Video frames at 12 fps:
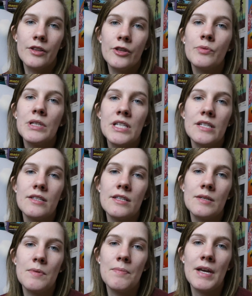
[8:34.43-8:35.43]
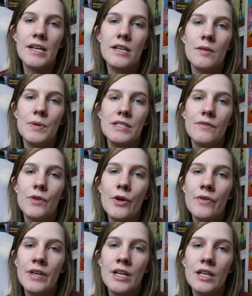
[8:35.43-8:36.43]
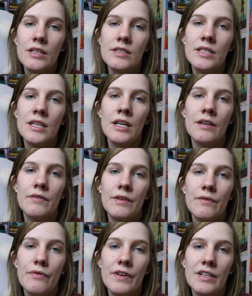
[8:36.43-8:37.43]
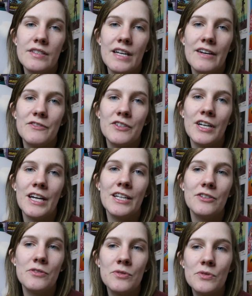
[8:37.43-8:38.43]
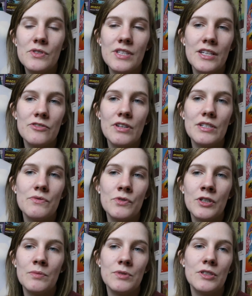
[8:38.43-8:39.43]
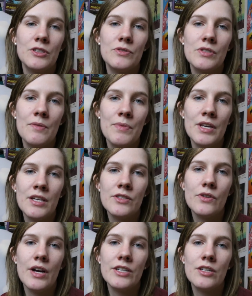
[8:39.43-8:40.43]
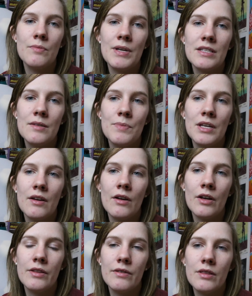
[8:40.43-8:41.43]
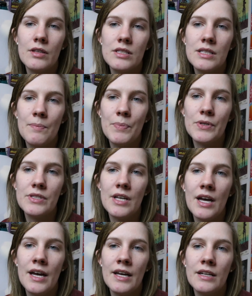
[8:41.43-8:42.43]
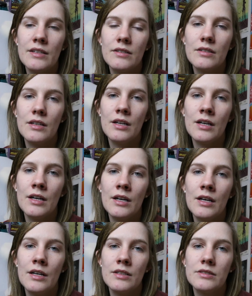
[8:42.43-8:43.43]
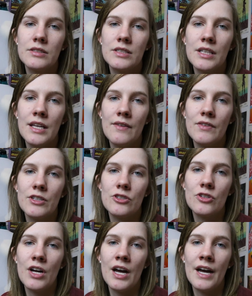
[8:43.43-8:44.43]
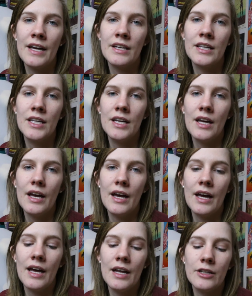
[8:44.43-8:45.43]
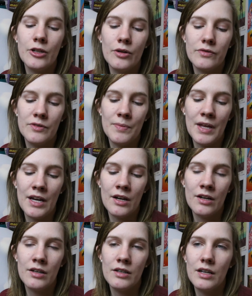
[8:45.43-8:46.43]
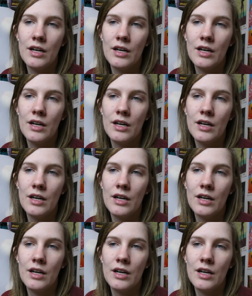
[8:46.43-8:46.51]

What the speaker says: The real test is going to be making a piece of clothing and seeing if it fits after I use said dress form to do something. So I should make something on the simple side to give it a try and go from there.